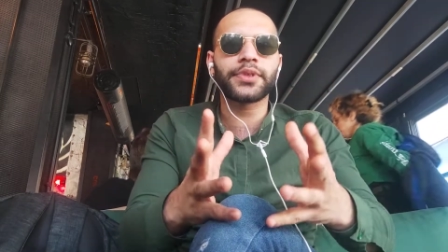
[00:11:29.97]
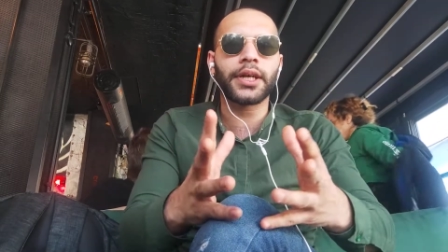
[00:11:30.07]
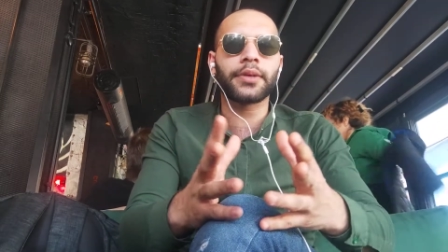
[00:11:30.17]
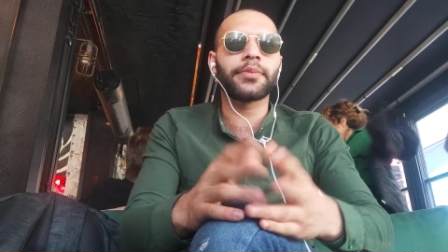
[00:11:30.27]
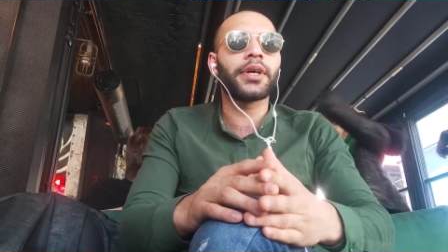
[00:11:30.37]

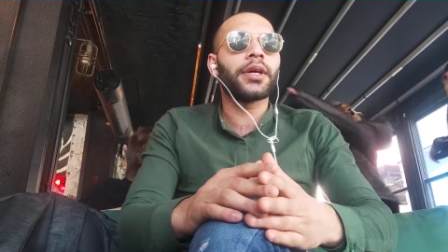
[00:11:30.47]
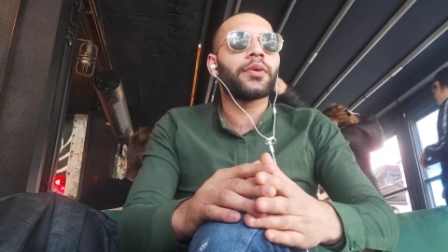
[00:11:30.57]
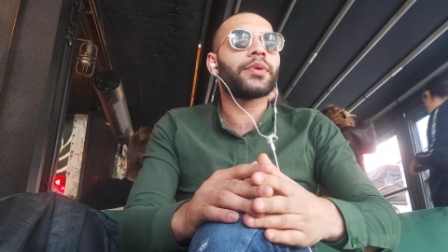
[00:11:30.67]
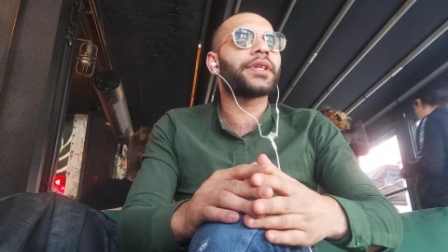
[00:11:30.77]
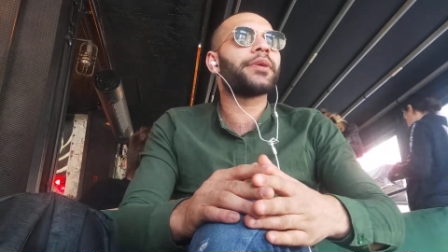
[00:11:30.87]
time
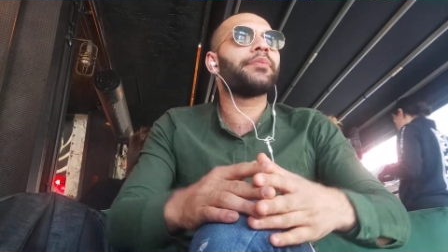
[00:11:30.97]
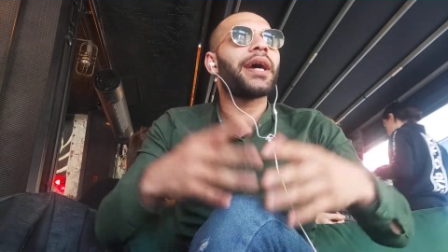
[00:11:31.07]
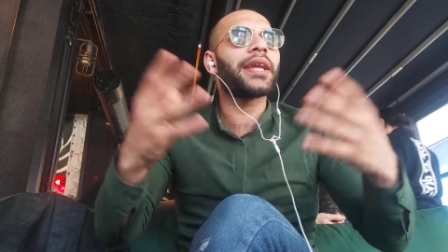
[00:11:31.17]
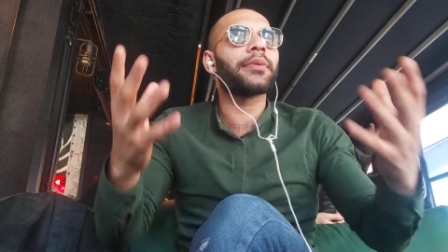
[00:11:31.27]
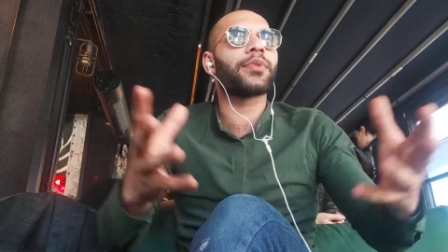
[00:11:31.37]
with the
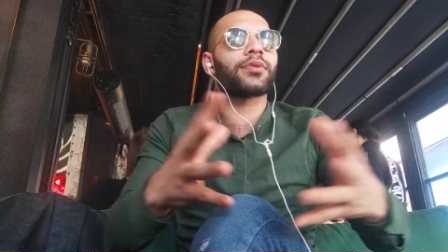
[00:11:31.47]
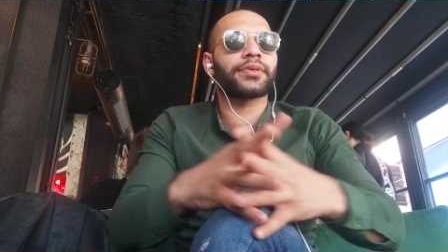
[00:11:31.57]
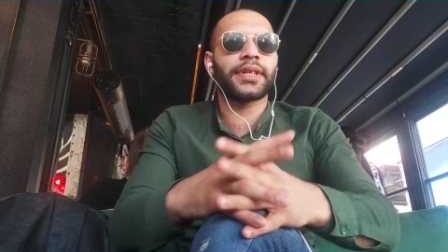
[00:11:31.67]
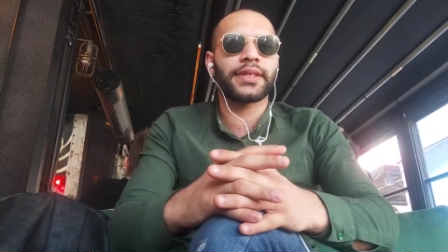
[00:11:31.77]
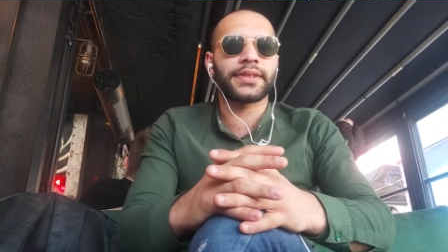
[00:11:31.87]
many more
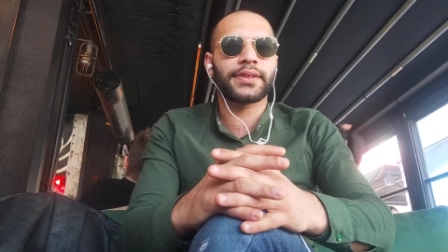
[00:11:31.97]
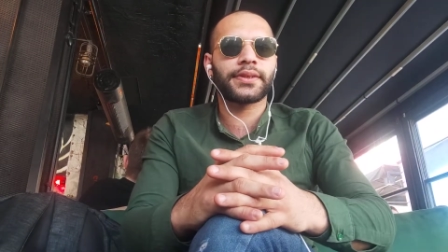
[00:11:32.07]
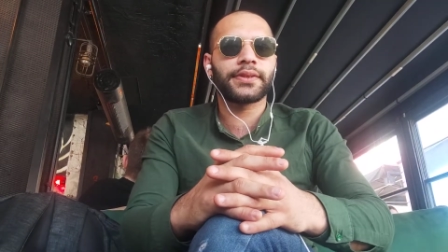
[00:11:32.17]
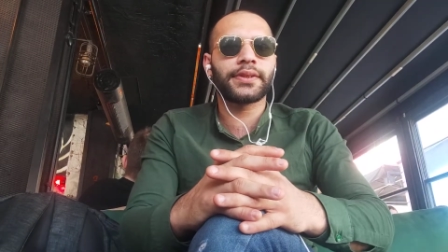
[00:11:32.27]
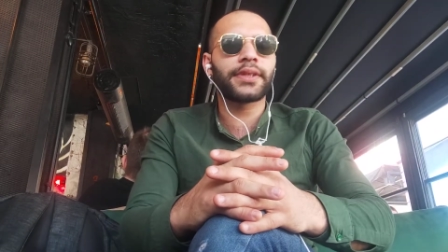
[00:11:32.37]
things.
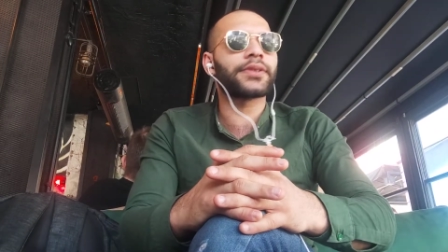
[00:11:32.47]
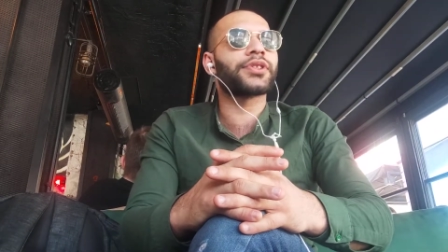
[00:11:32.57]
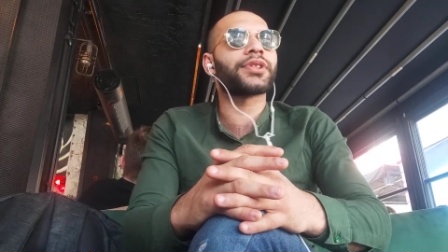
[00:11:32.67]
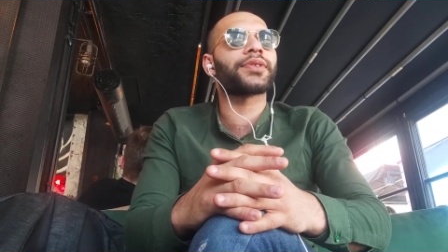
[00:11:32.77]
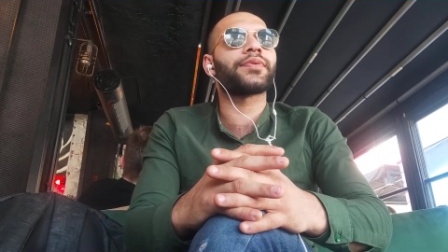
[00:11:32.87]
They're
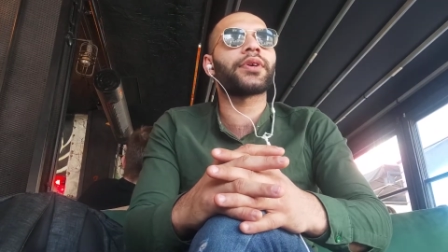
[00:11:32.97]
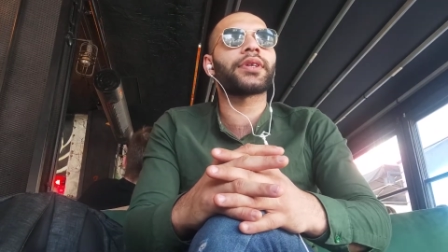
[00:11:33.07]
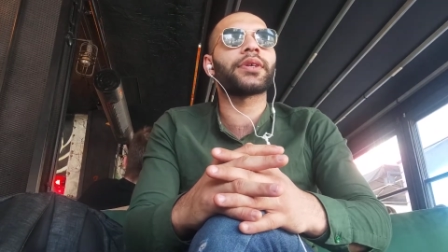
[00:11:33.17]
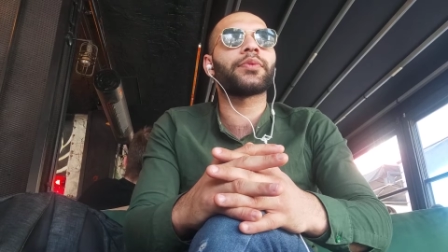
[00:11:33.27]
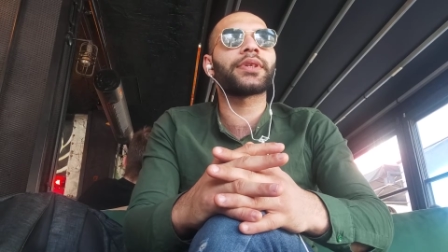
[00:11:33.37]
just
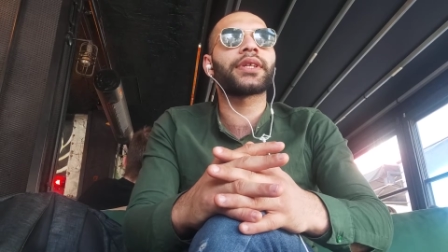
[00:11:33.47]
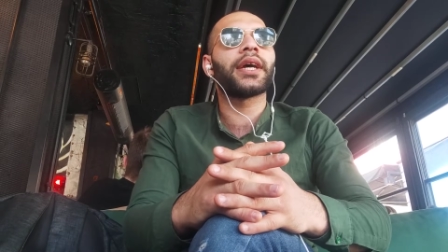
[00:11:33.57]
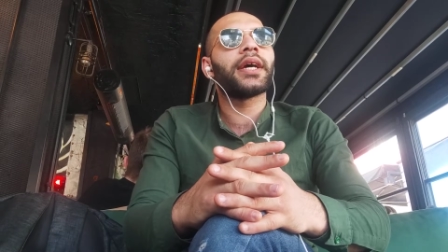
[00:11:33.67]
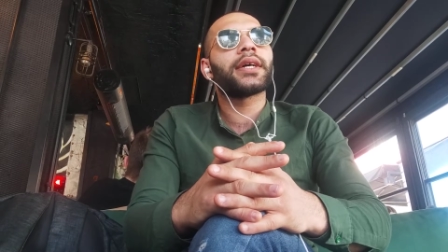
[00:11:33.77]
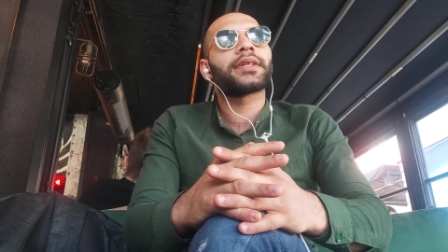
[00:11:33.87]
working with
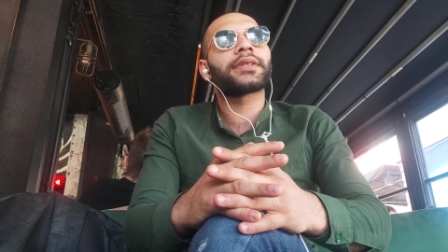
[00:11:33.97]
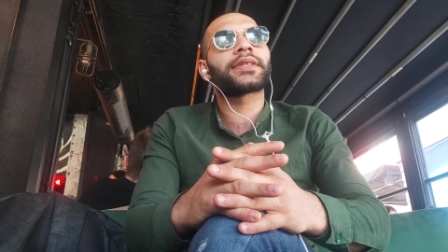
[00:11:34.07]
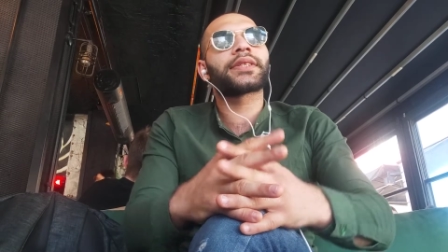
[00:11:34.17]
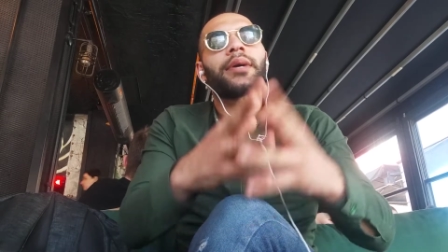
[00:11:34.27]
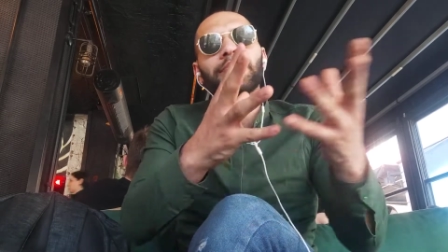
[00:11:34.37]

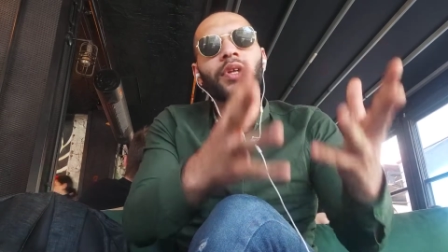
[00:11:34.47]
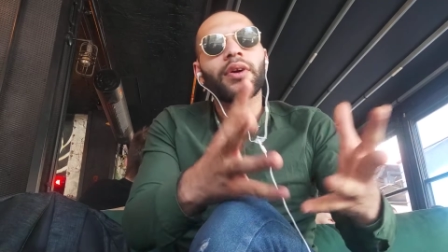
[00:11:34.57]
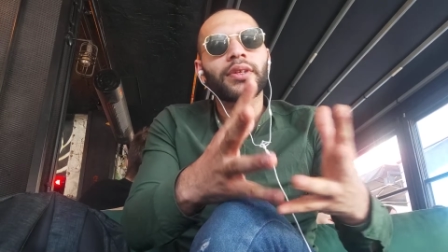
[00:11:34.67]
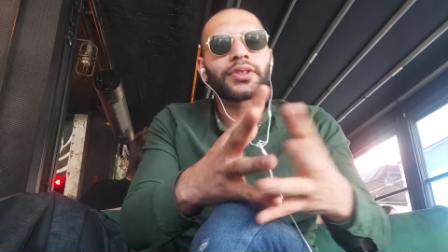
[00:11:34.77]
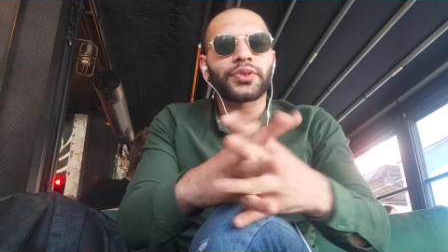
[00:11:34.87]
some
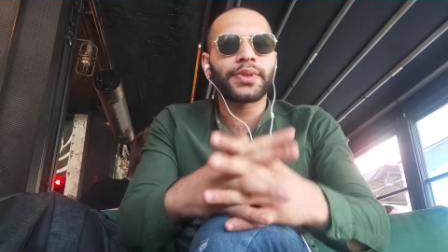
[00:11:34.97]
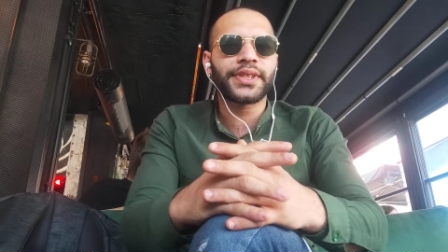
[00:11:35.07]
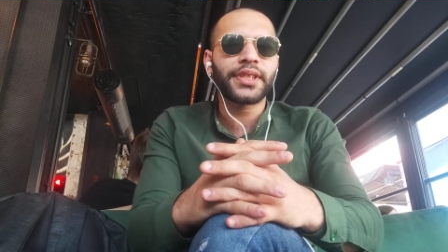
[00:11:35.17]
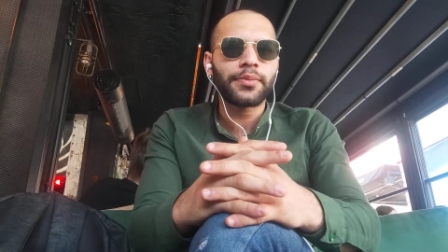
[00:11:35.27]
knowledge, but